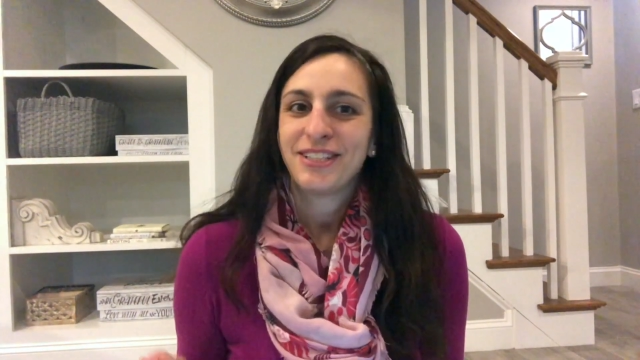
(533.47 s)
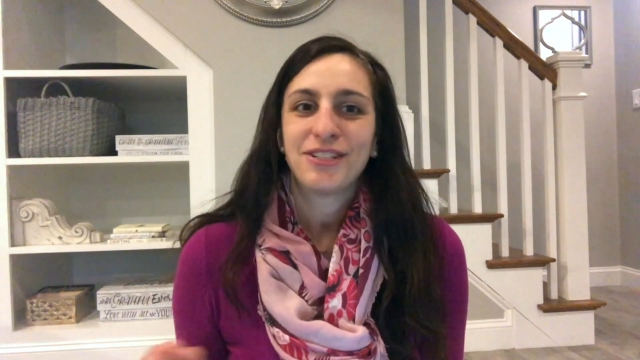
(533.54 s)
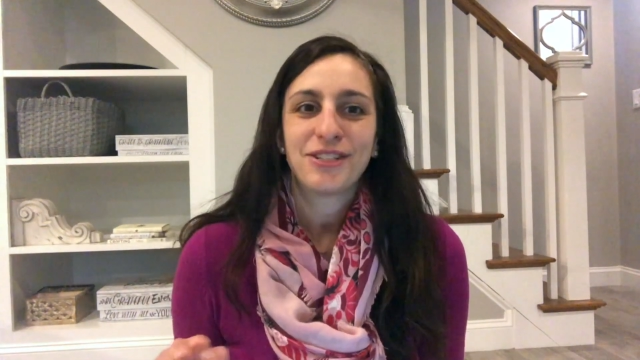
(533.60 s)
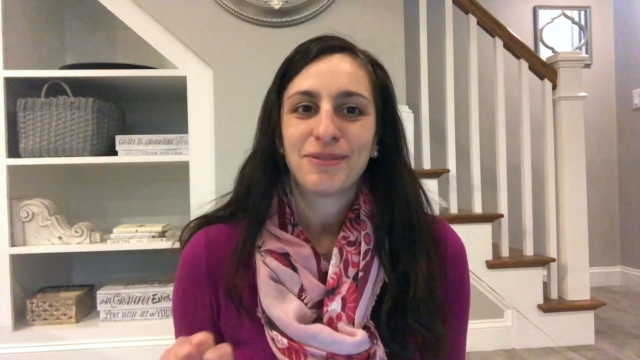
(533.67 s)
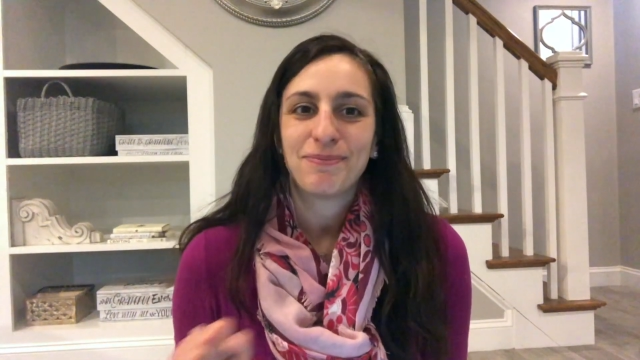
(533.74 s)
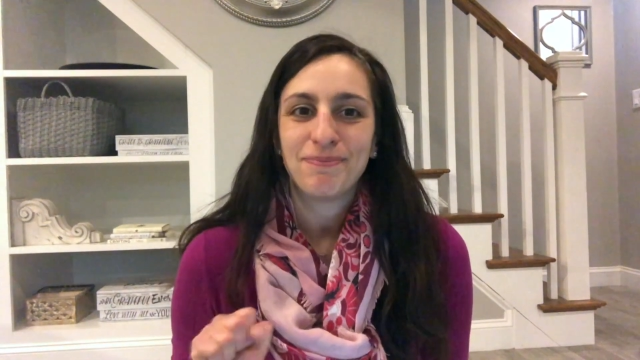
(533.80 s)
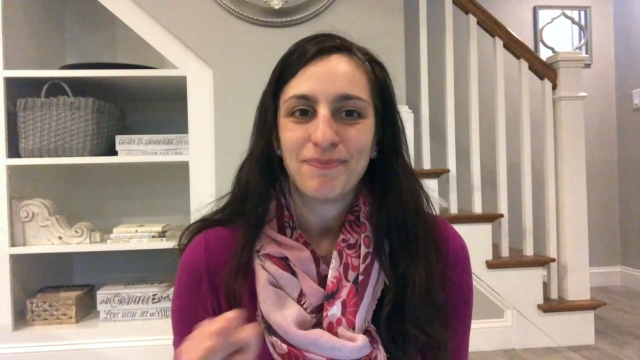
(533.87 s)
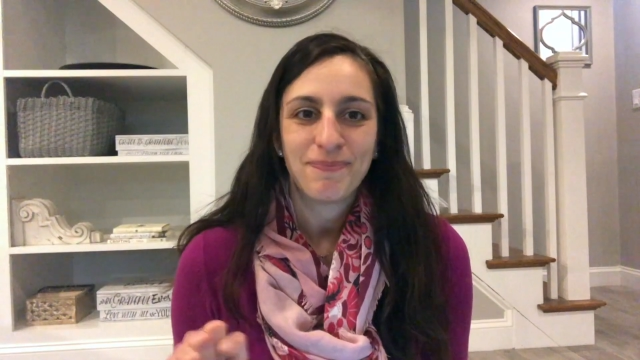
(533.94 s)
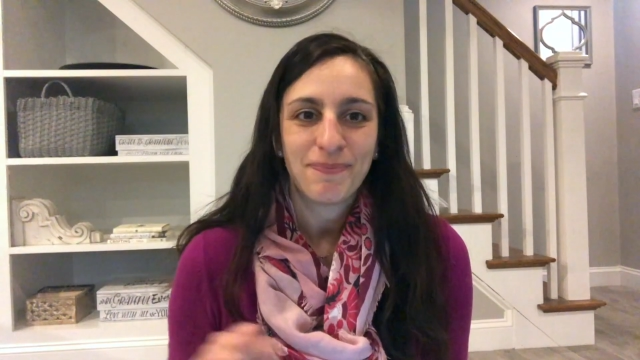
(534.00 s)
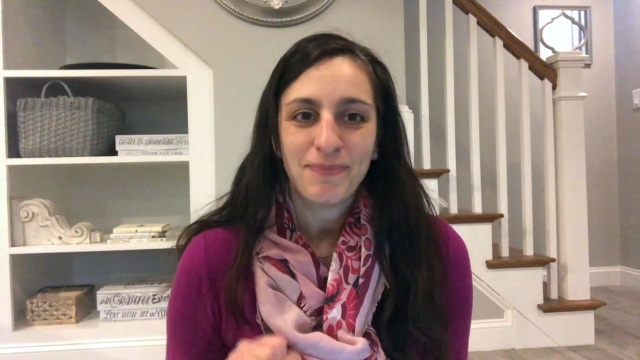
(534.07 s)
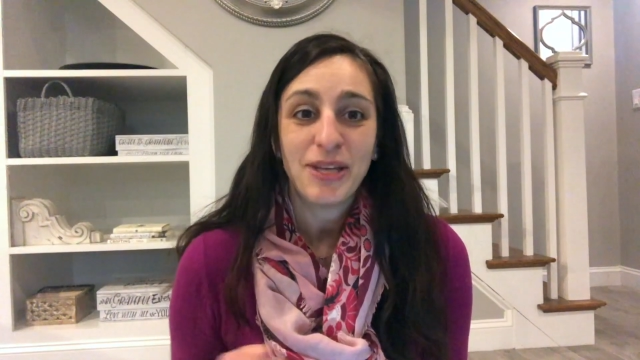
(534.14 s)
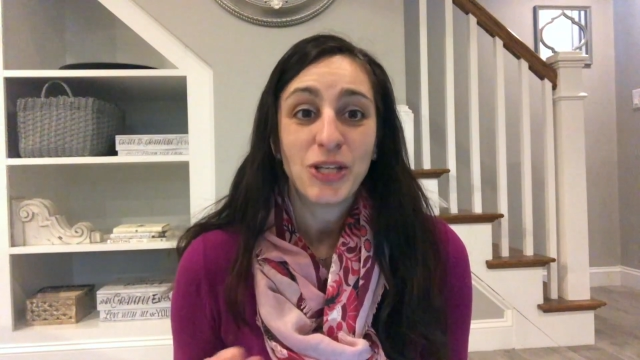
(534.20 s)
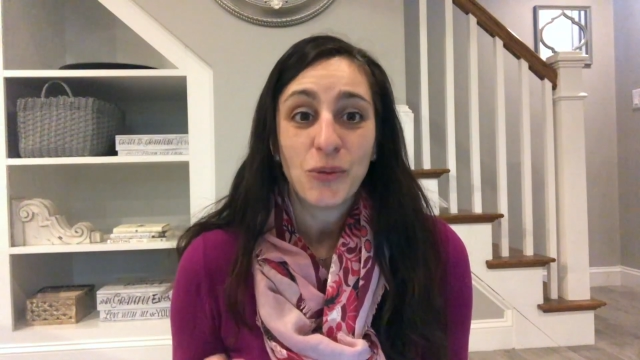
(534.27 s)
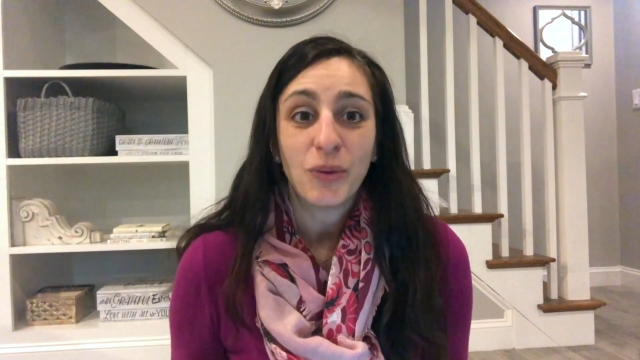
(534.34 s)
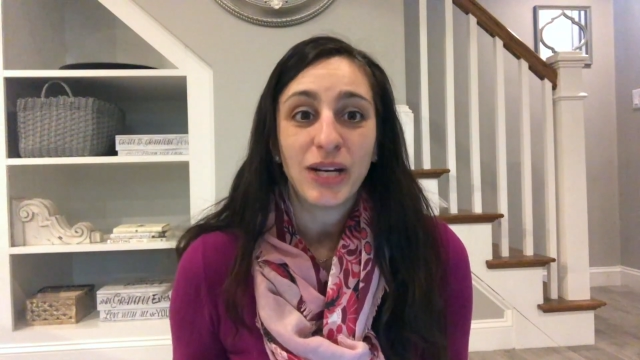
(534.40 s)
it just
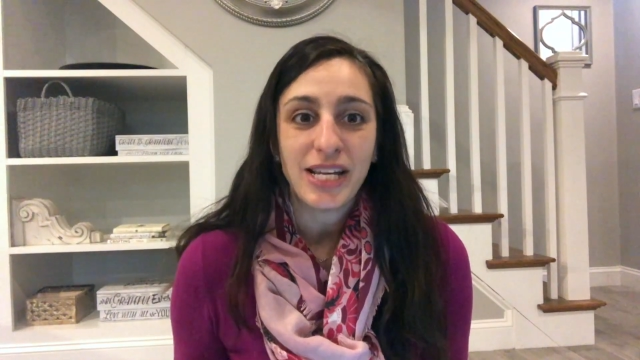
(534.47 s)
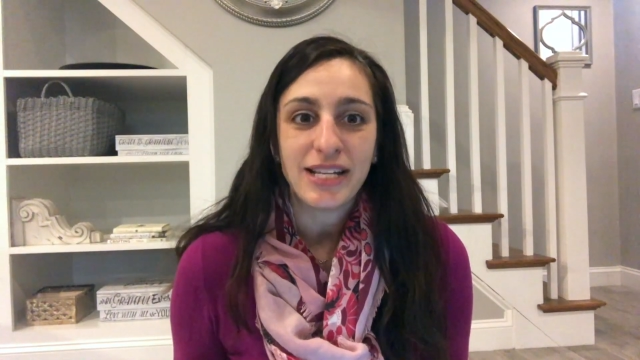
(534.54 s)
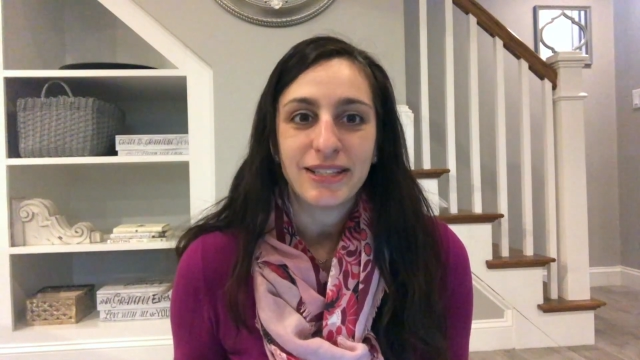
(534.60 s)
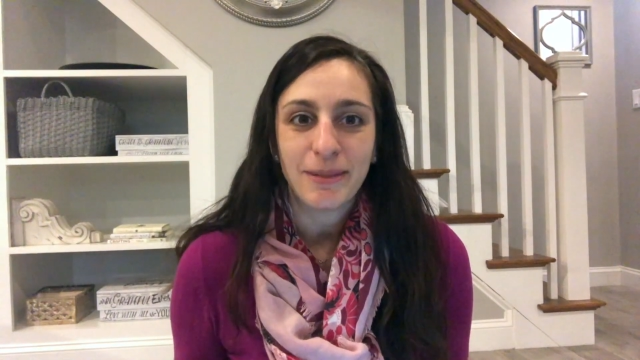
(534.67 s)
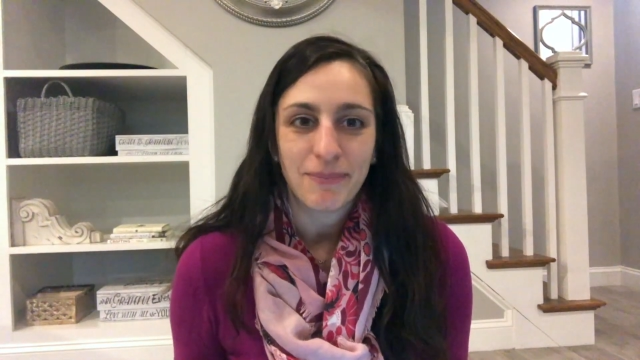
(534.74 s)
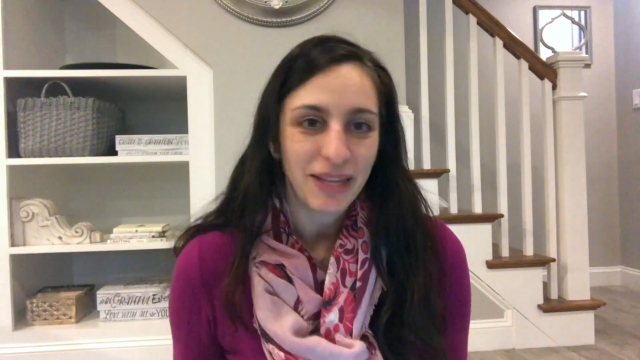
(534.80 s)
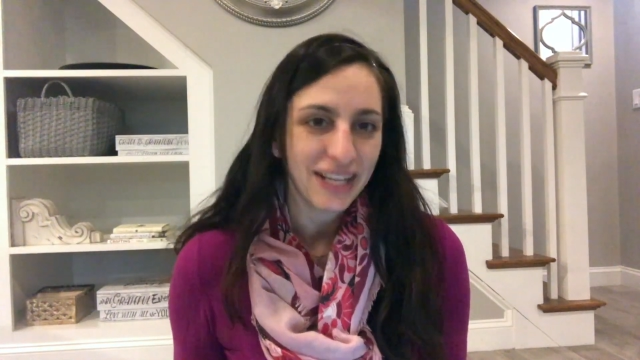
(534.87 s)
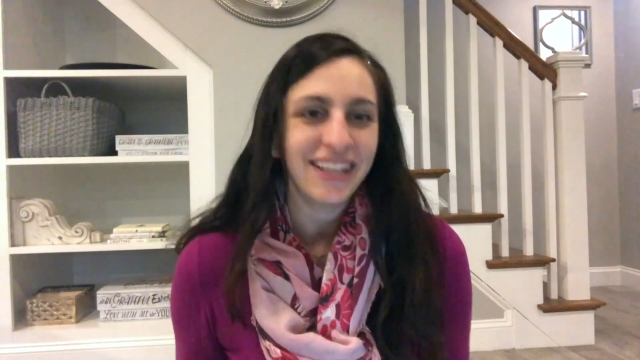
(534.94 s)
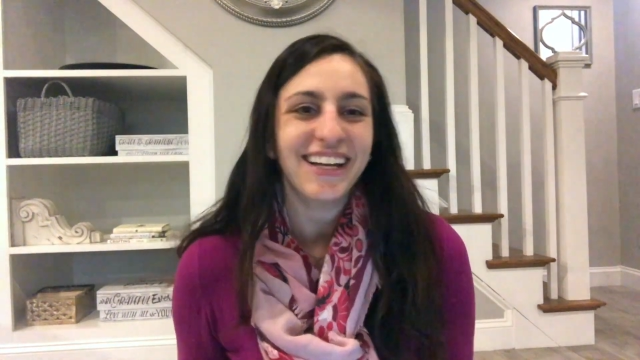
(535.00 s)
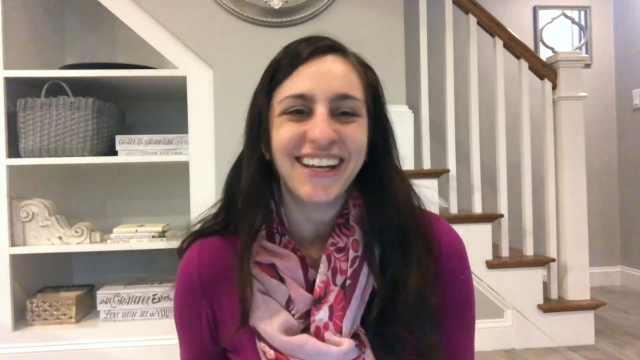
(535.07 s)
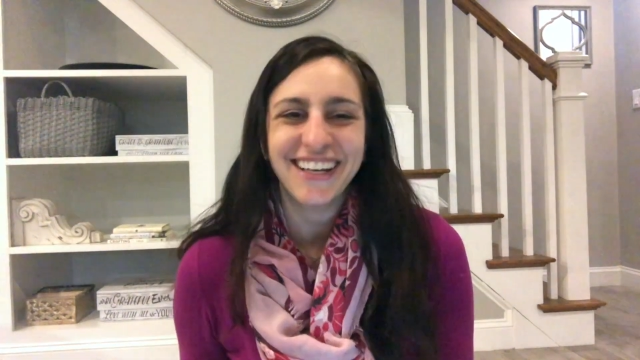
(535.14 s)
make you want to eat something